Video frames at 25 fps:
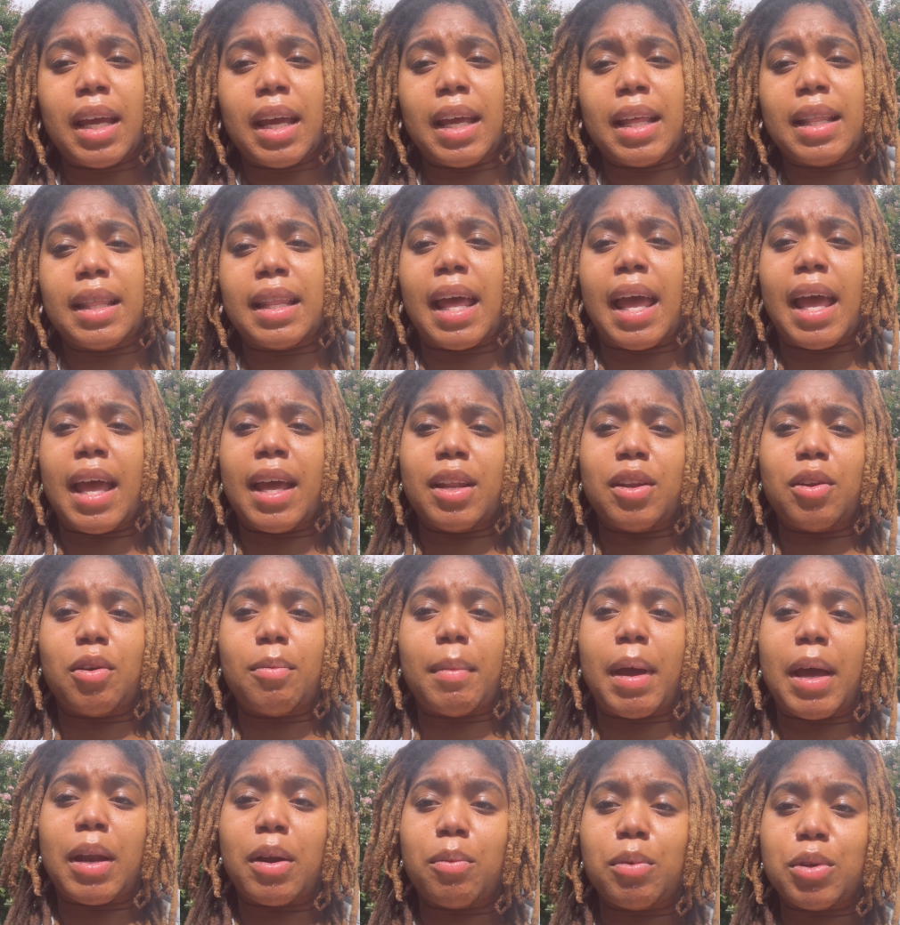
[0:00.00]
and that no
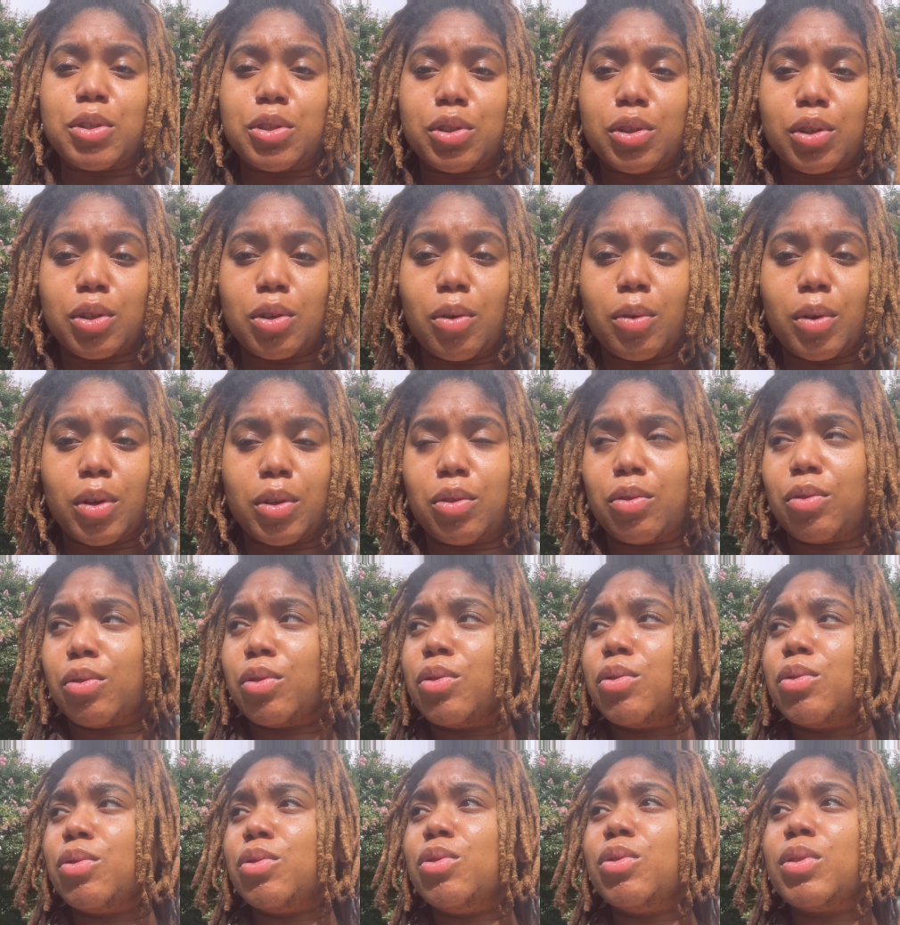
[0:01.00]
matter what you're going
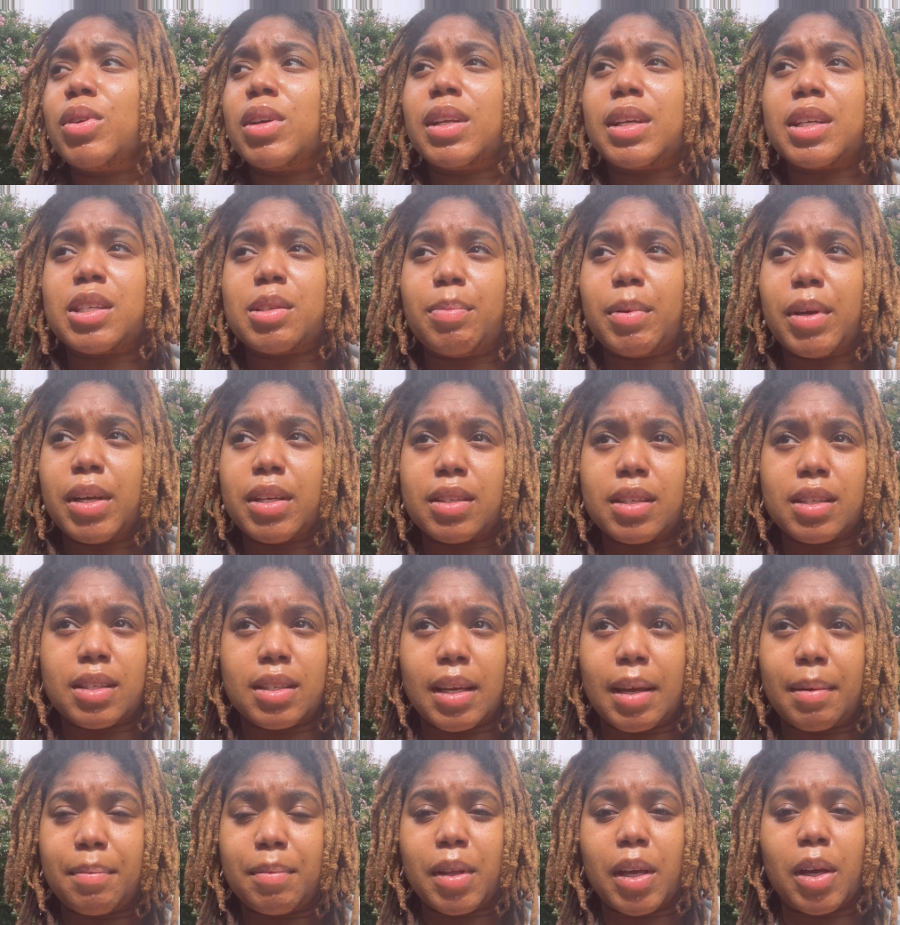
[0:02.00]
through, you can experience the
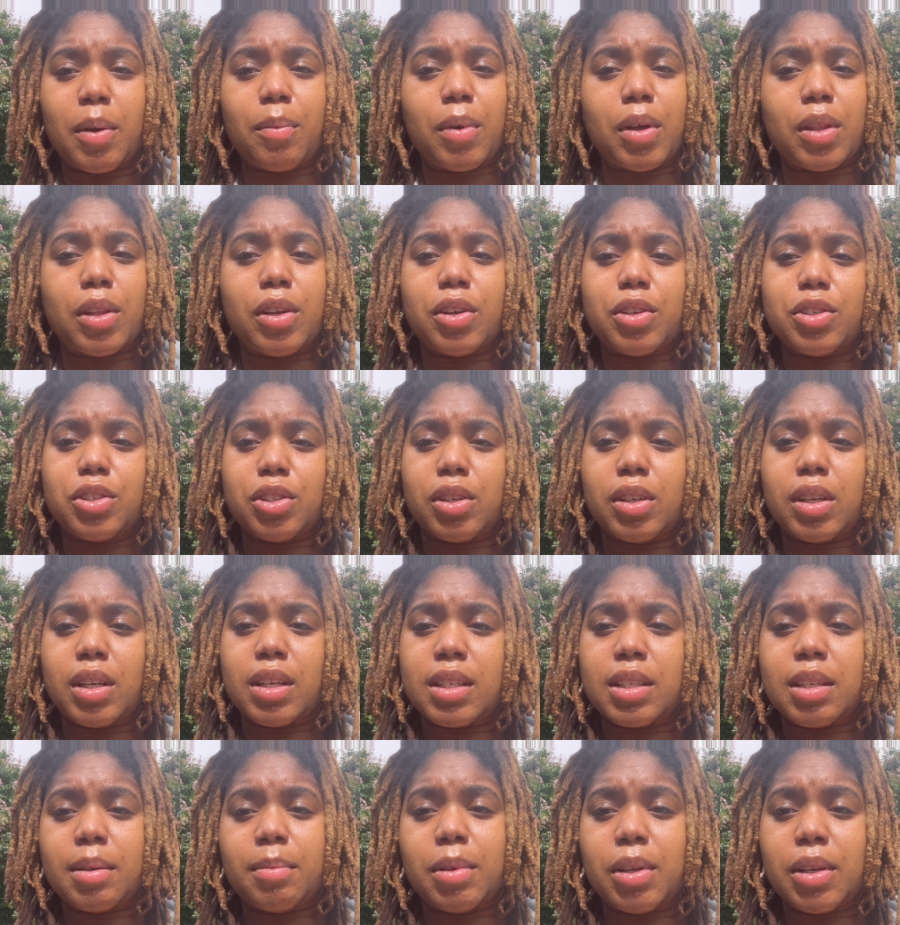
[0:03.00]
same thing, whether your journey
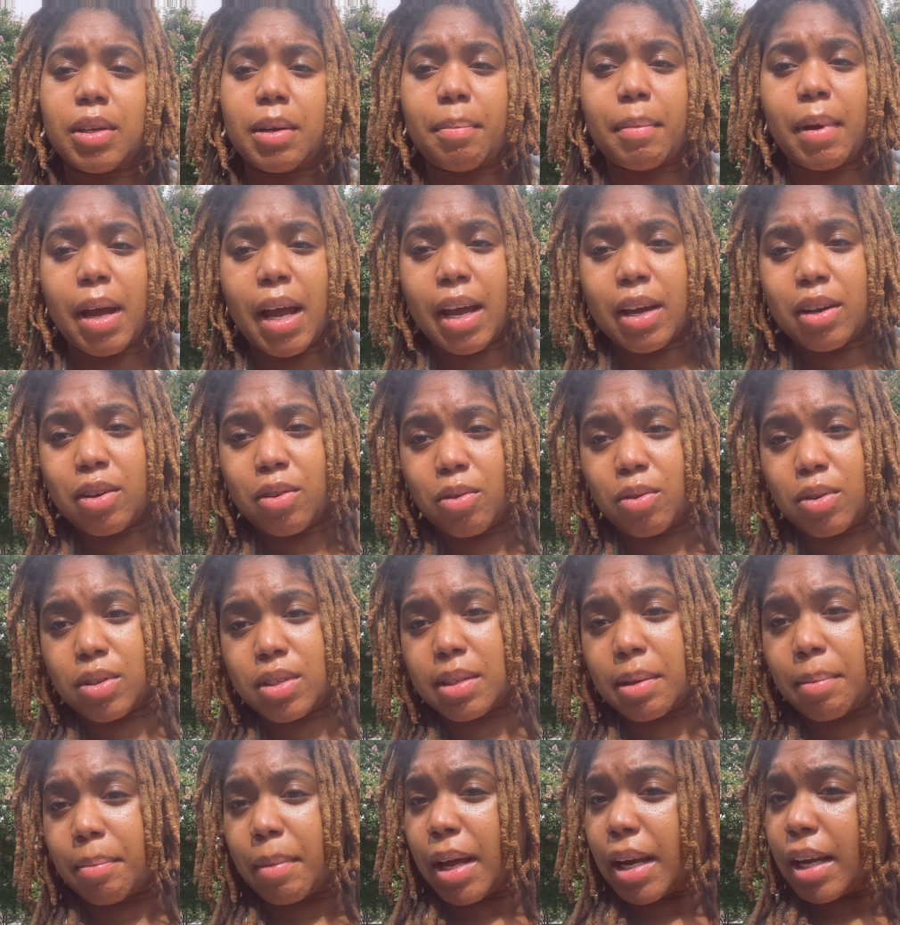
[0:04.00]
is similar to mine or
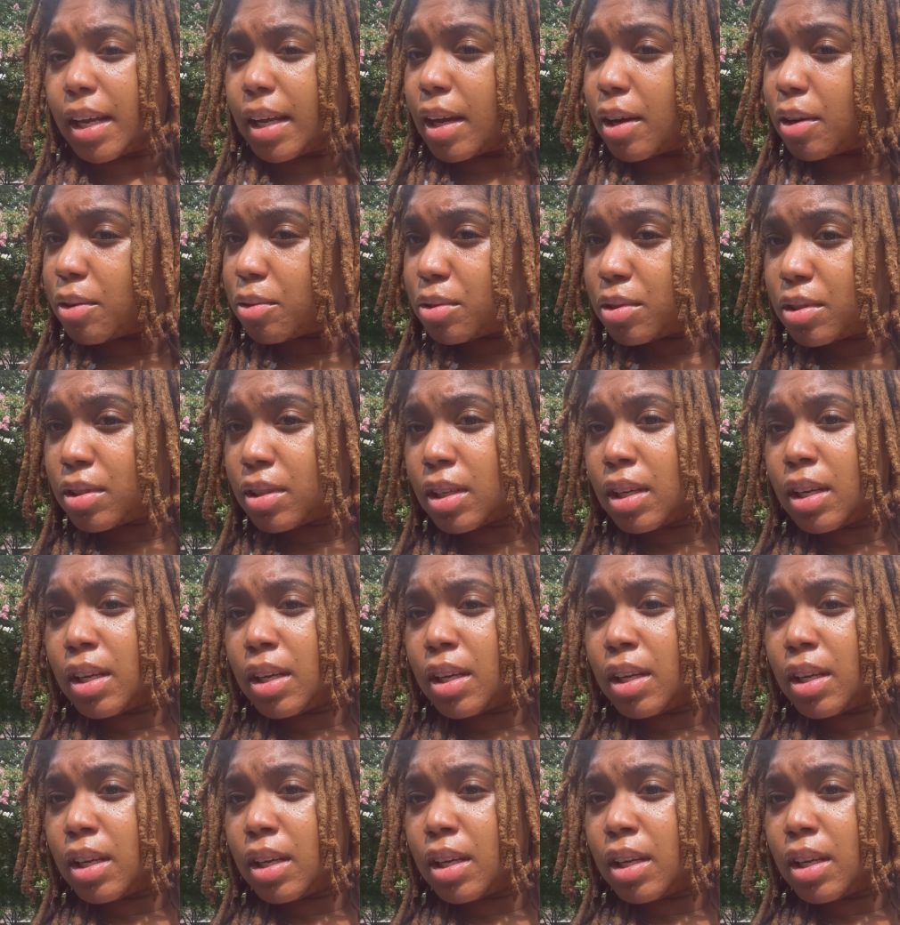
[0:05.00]
somebody else,